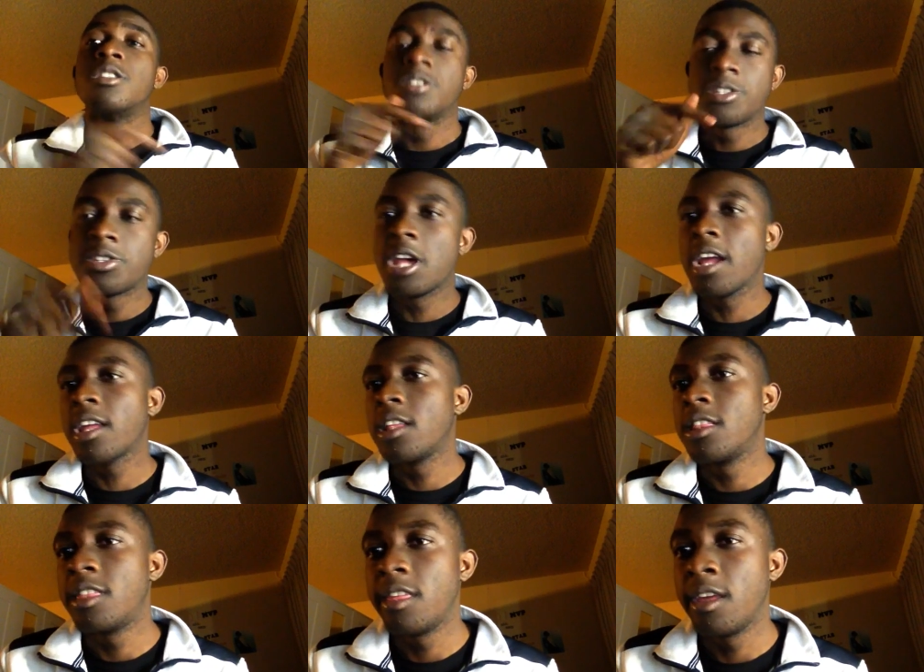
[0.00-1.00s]

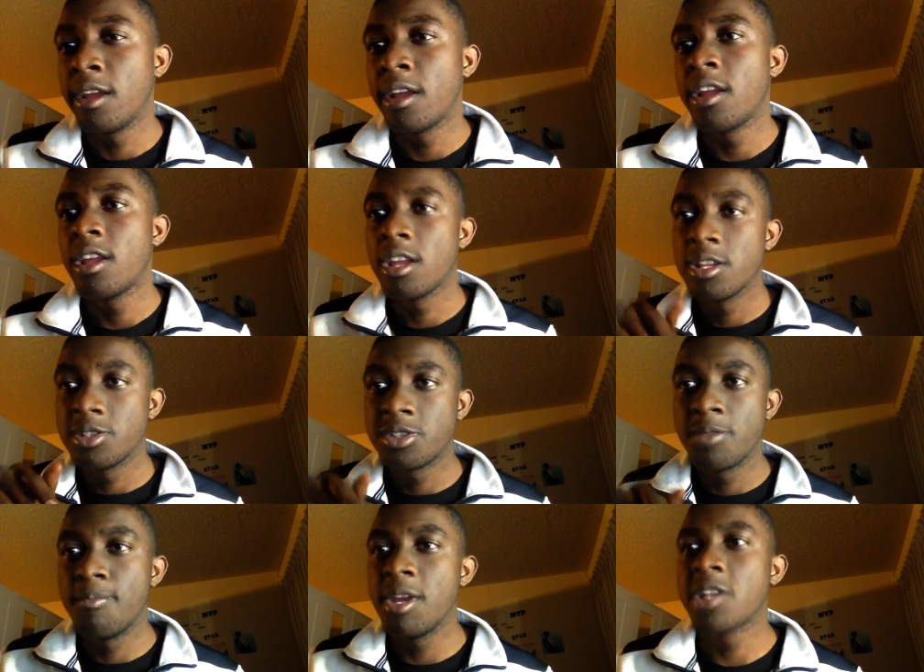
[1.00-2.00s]
Second thing is
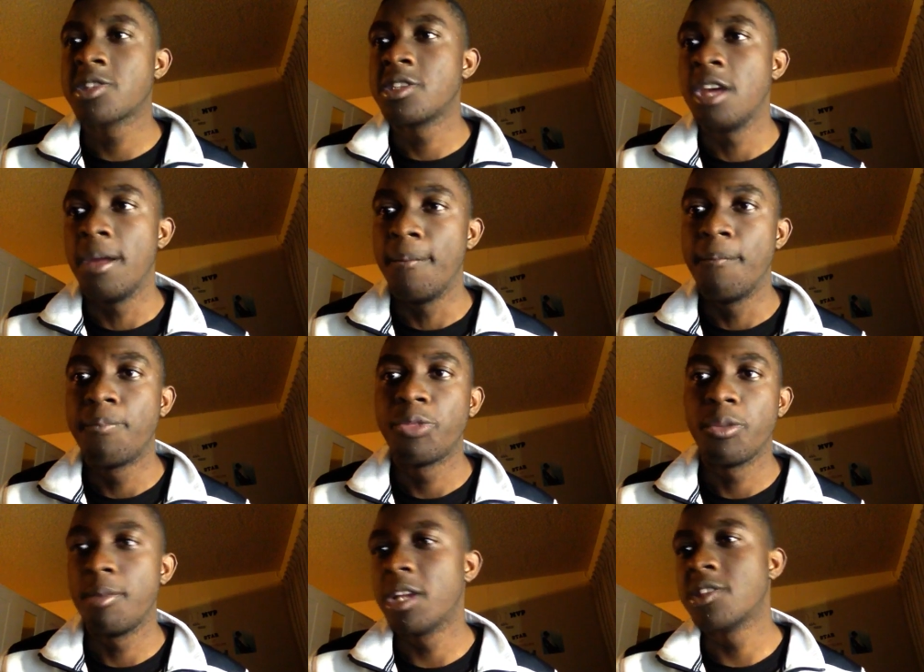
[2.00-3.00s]
the mixtape.
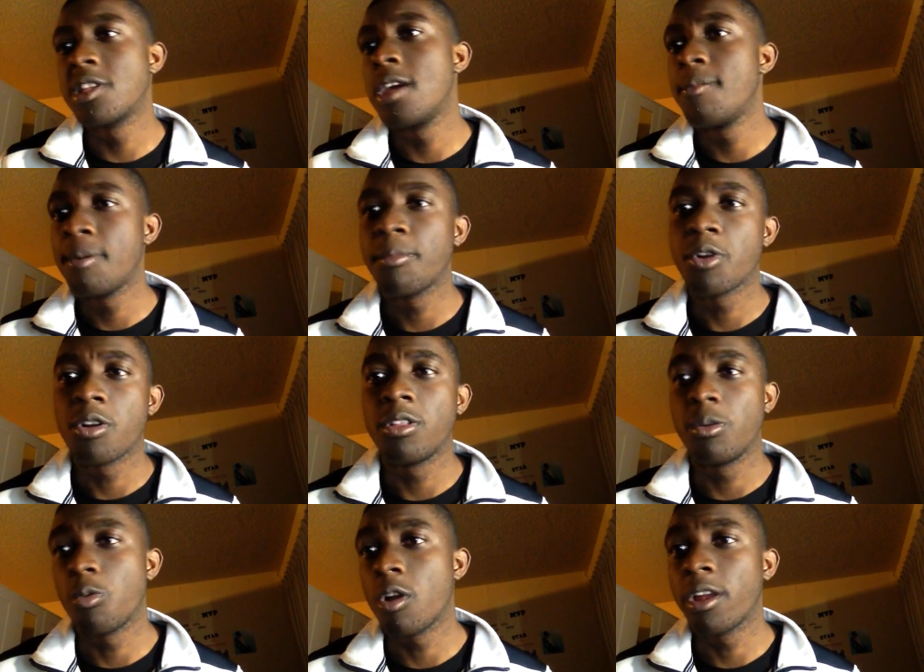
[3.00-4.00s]
The mixtape I'm
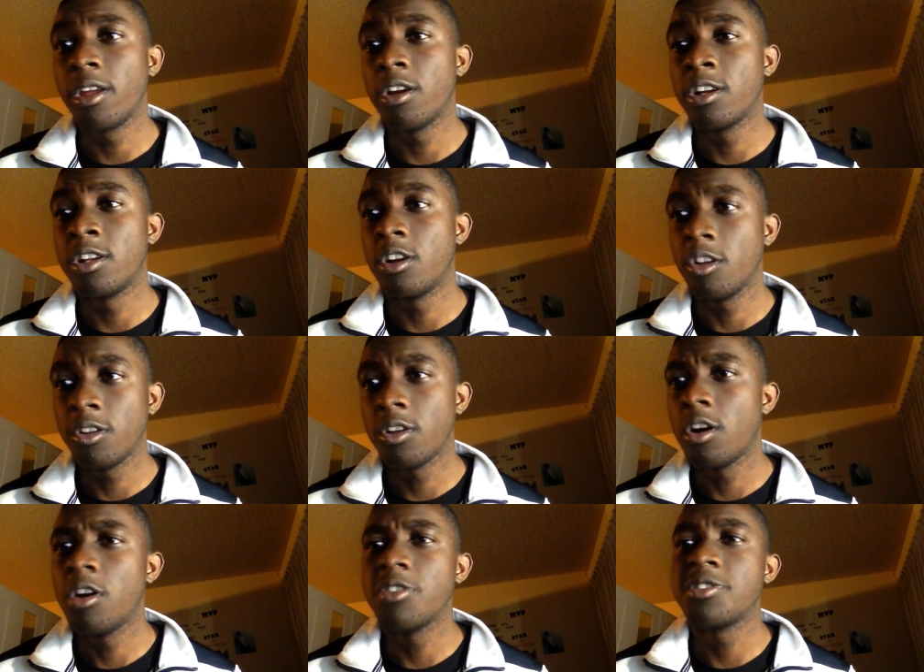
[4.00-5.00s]
currently working on
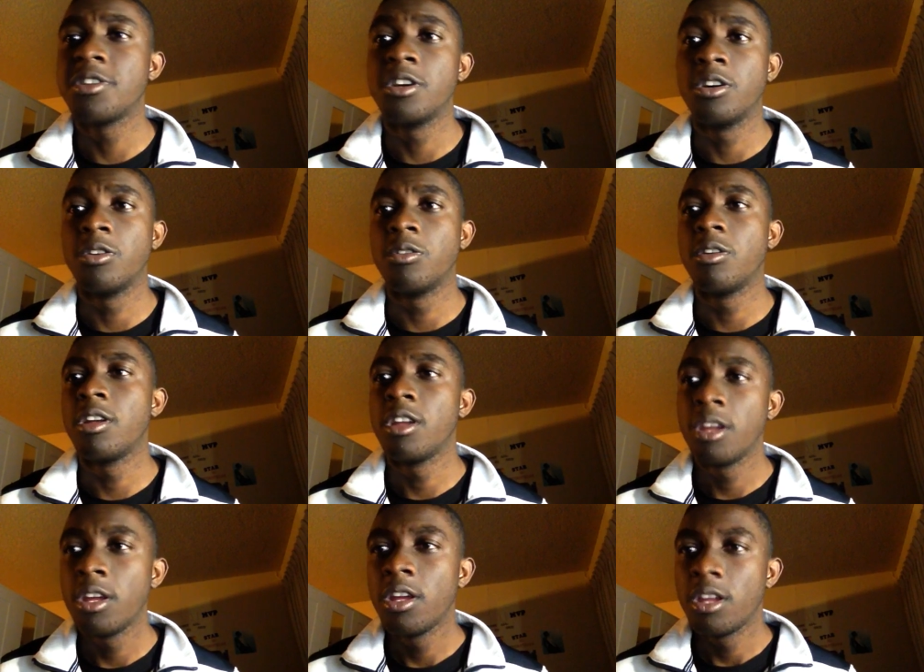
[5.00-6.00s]
also
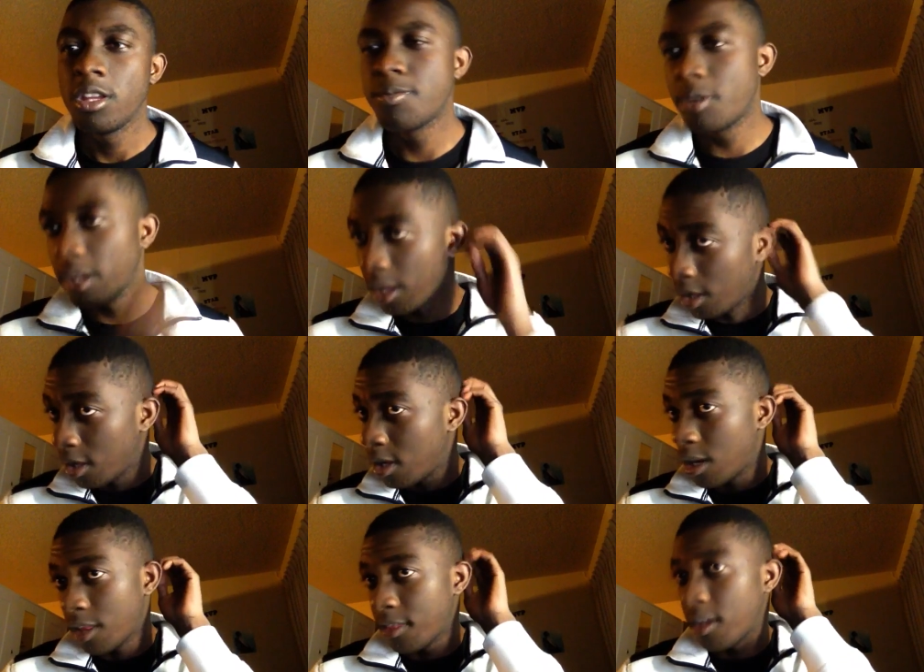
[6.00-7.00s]
it's pretty
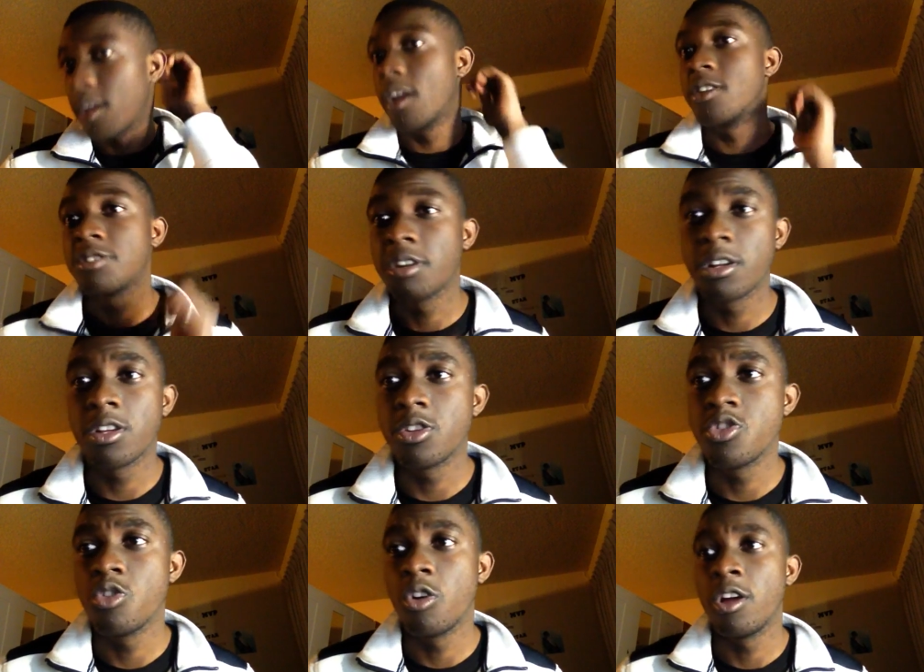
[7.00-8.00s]
good. I think you guys are going to
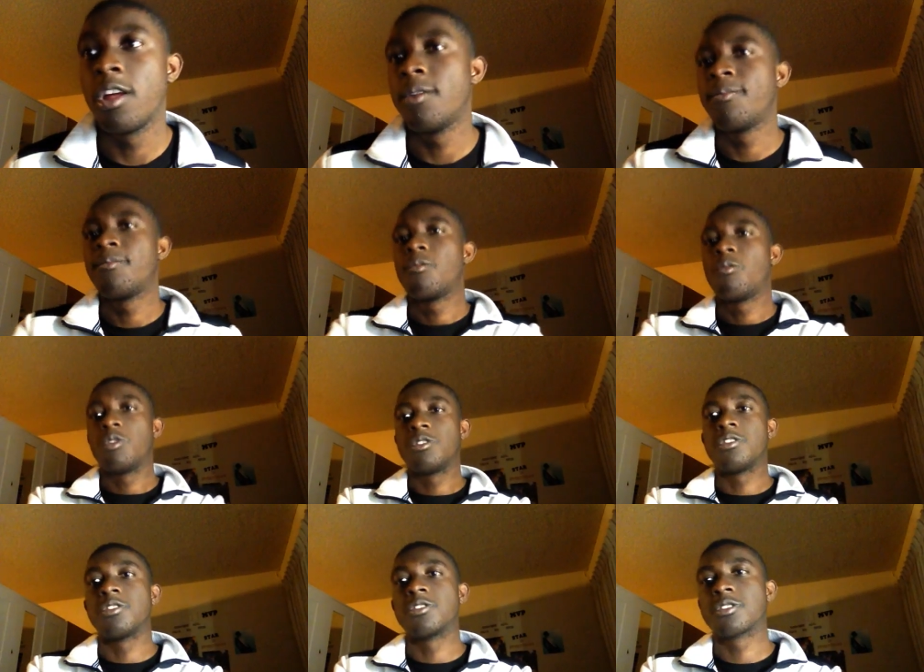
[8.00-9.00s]
enjoy it
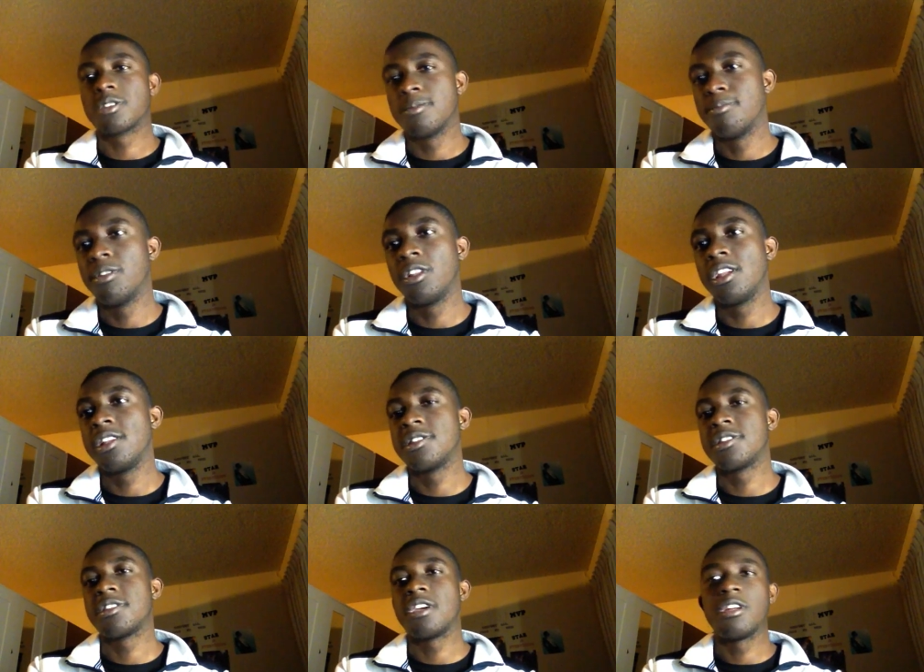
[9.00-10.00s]
once it's
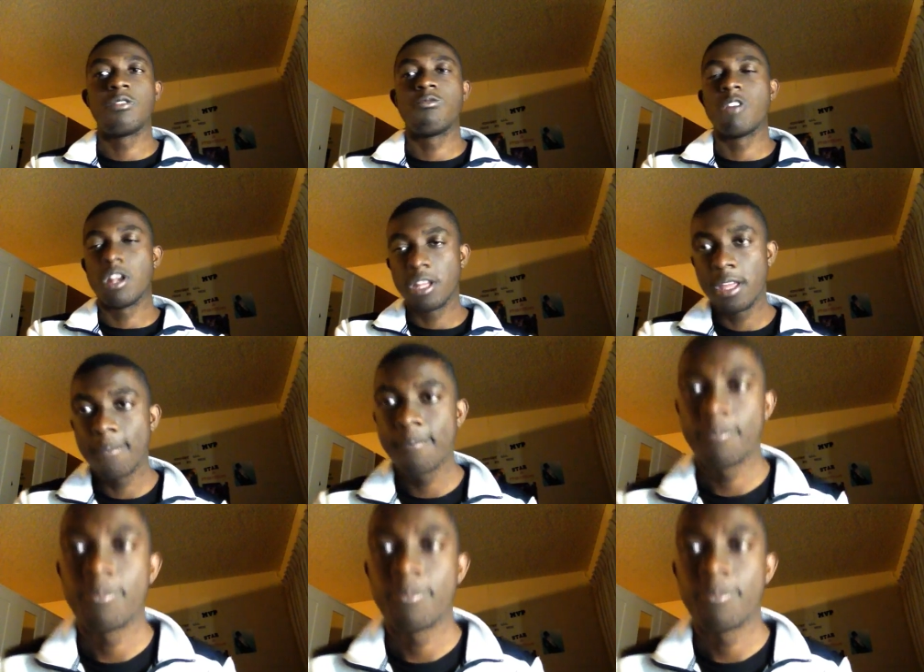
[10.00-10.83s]
complete and ready.